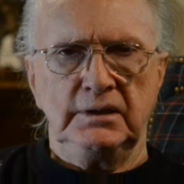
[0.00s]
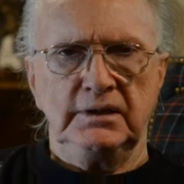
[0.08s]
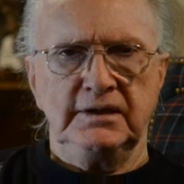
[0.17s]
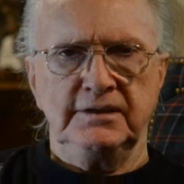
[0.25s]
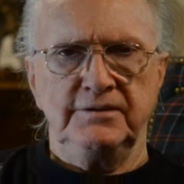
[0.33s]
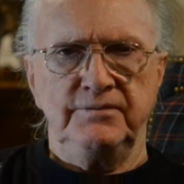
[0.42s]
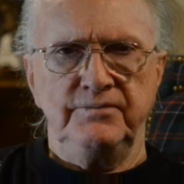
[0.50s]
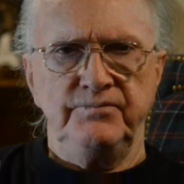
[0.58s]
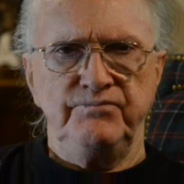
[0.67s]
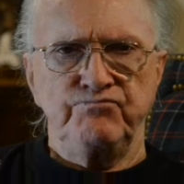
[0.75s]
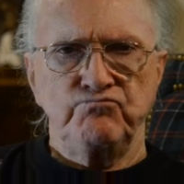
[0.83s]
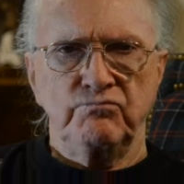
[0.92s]
on
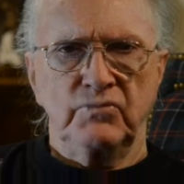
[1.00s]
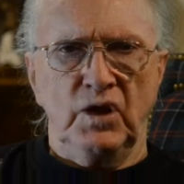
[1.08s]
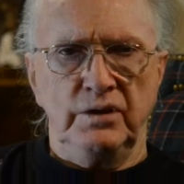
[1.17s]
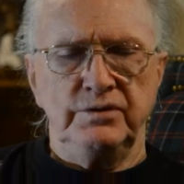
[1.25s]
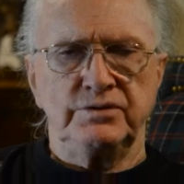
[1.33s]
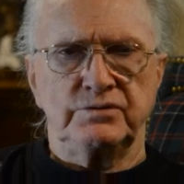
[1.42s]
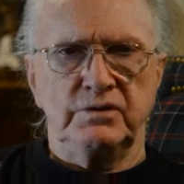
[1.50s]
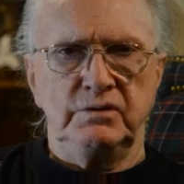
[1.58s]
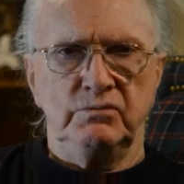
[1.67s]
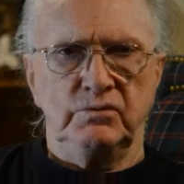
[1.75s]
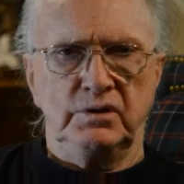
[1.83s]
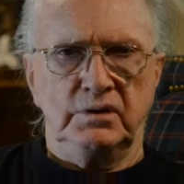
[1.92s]
the
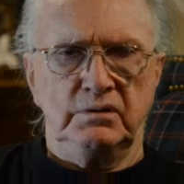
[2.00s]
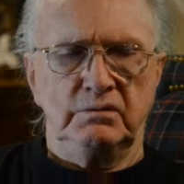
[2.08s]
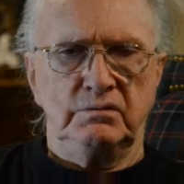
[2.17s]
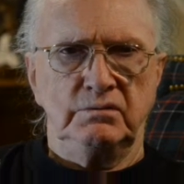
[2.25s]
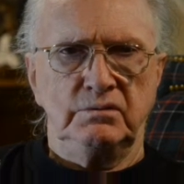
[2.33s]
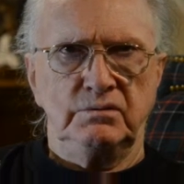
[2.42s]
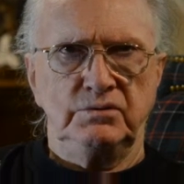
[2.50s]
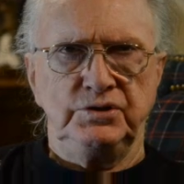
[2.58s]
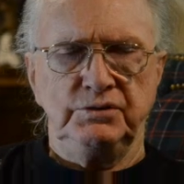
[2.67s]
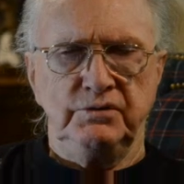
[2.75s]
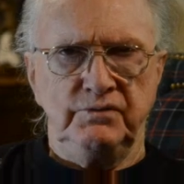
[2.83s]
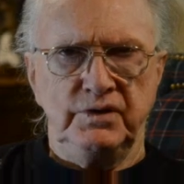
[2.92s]
street where
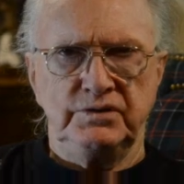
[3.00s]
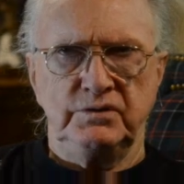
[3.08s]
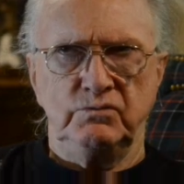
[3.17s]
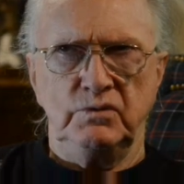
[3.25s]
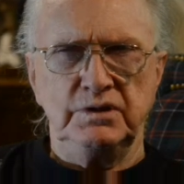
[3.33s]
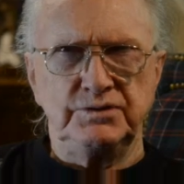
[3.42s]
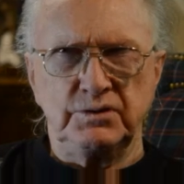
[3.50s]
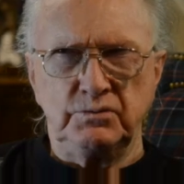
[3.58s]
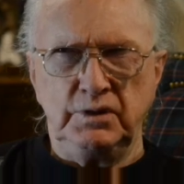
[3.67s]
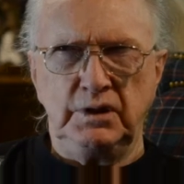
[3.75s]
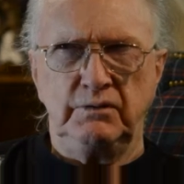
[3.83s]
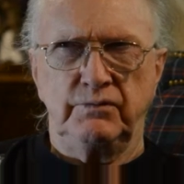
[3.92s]
she would visit once a
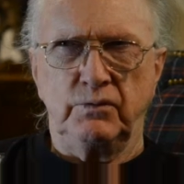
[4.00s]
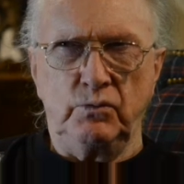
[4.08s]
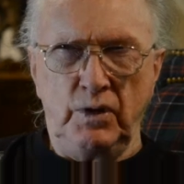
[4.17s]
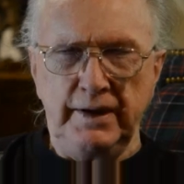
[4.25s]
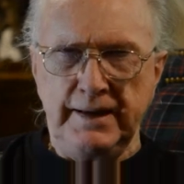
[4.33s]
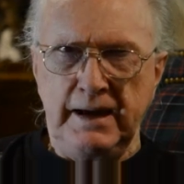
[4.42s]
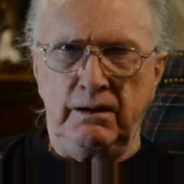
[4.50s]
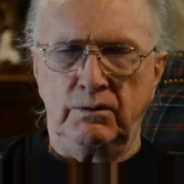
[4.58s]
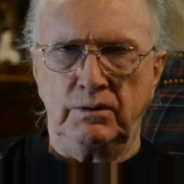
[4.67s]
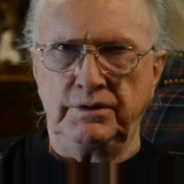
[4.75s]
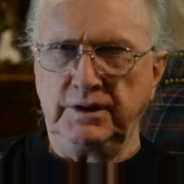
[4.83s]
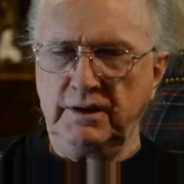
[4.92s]
week for 1
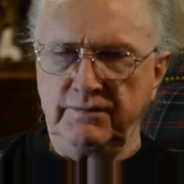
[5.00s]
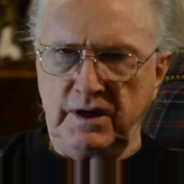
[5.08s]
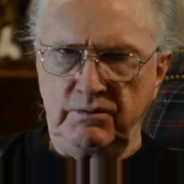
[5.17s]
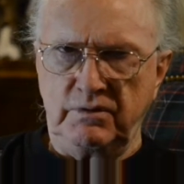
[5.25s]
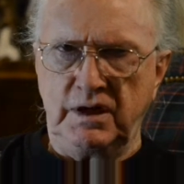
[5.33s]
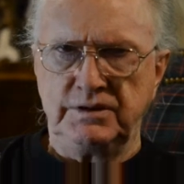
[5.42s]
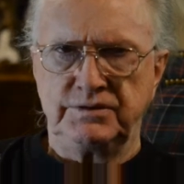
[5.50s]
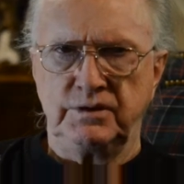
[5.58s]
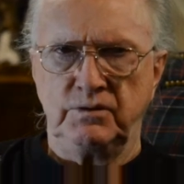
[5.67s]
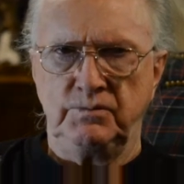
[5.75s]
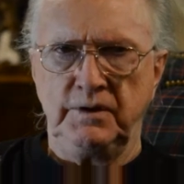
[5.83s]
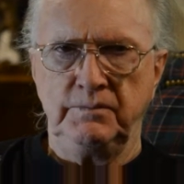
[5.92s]
hour to give out rice to
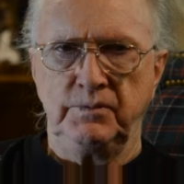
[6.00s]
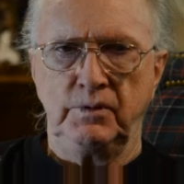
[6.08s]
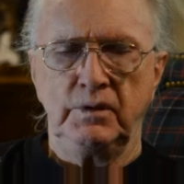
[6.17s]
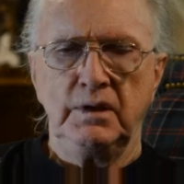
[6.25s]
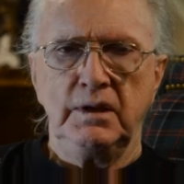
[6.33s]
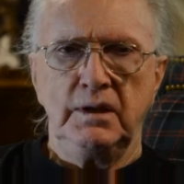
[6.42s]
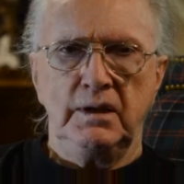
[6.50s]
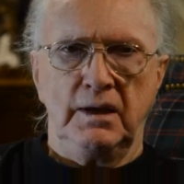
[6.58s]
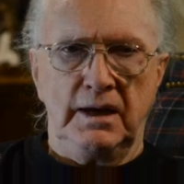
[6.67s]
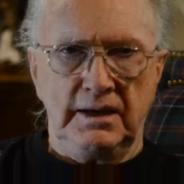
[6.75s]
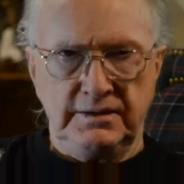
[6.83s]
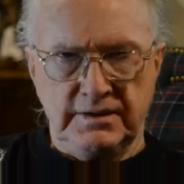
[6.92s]
her people.
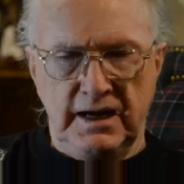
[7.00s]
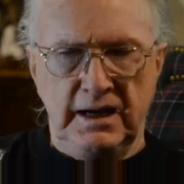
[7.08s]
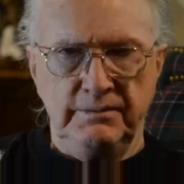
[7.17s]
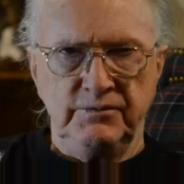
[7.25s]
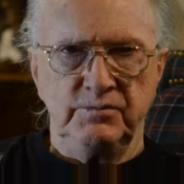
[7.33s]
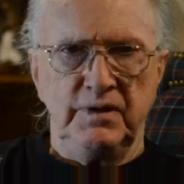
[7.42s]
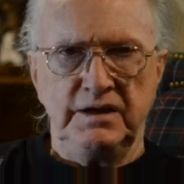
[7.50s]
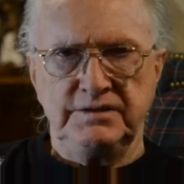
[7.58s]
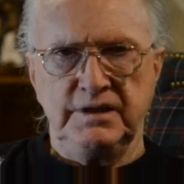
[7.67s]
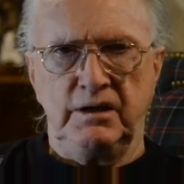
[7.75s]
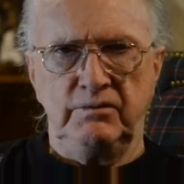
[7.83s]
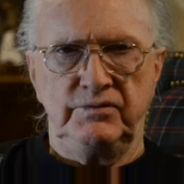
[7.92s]
I timed
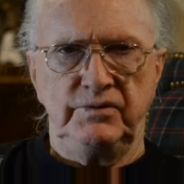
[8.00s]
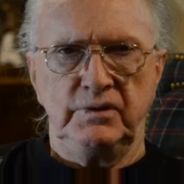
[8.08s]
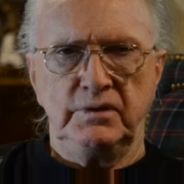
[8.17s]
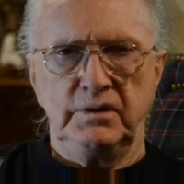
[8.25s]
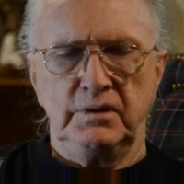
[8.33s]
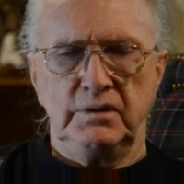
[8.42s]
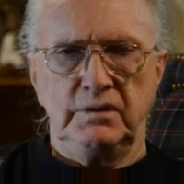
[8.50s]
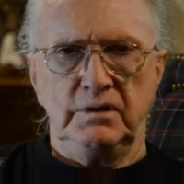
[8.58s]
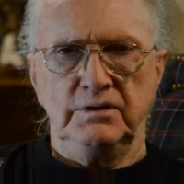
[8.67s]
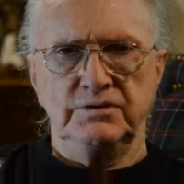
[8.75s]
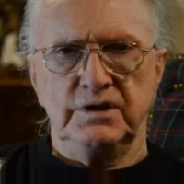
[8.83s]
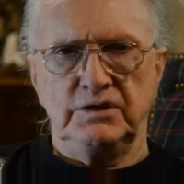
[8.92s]
myself
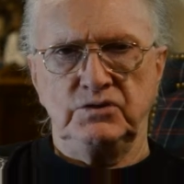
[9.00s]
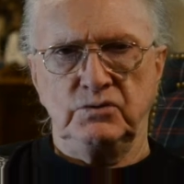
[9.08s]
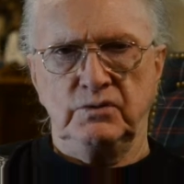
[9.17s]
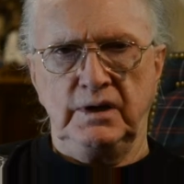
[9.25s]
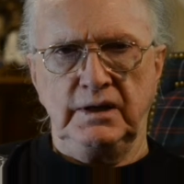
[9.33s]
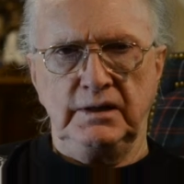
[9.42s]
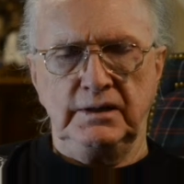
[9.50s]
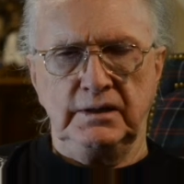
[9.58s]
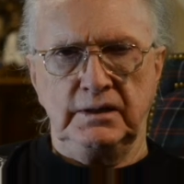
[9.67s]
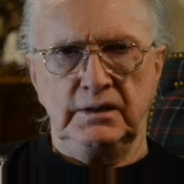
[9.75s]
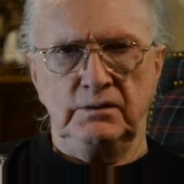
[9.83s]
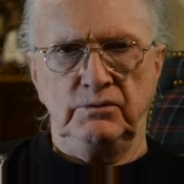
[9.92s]
in such a way
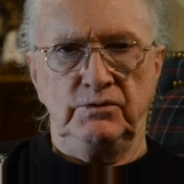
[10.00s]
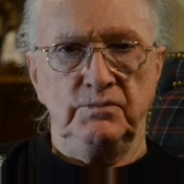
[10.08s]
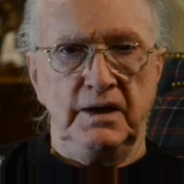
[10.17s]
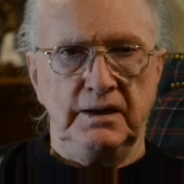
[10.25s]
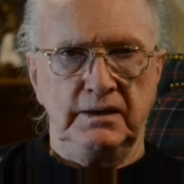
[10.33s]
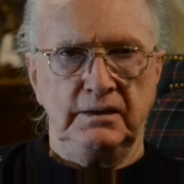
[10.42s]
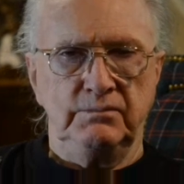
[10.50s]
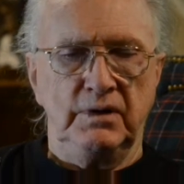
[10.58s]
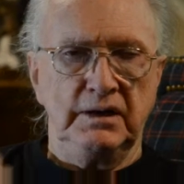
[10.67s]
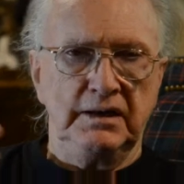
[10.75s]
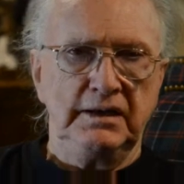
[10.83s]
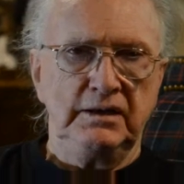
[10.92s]
with my
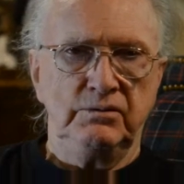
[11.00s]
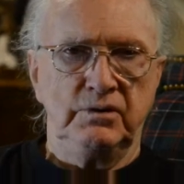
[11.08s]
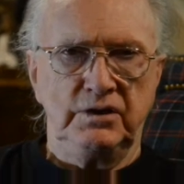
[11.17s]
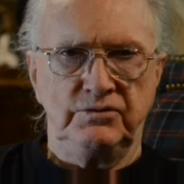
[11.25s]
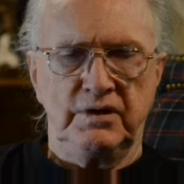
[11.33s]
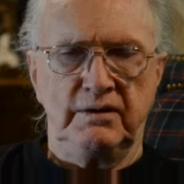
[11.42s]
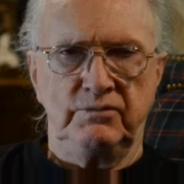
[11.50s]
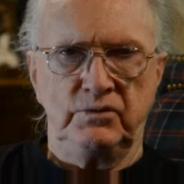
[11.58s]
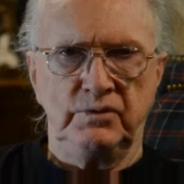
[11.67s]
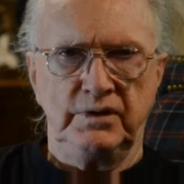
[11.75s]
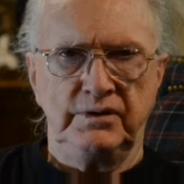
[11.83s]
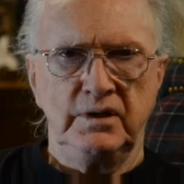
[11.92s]
lady who I traveled
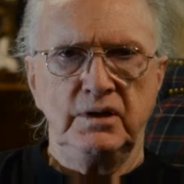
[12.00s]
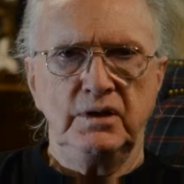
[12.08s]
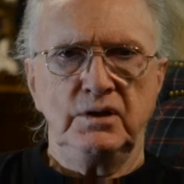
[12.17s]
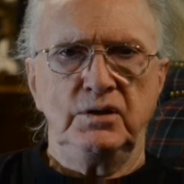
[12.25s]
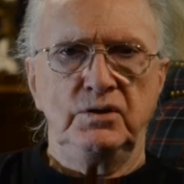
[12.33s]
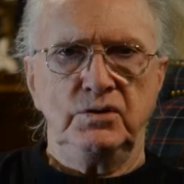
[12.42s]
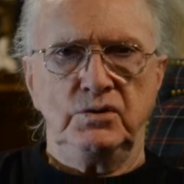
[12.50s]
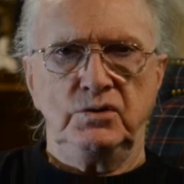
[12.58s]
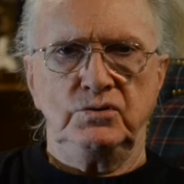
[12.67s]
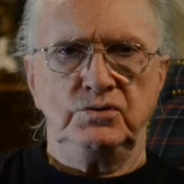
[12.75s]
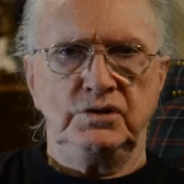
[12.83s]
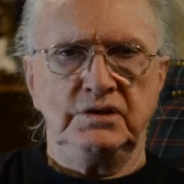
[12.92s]
with.
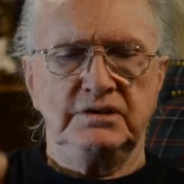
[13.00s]
She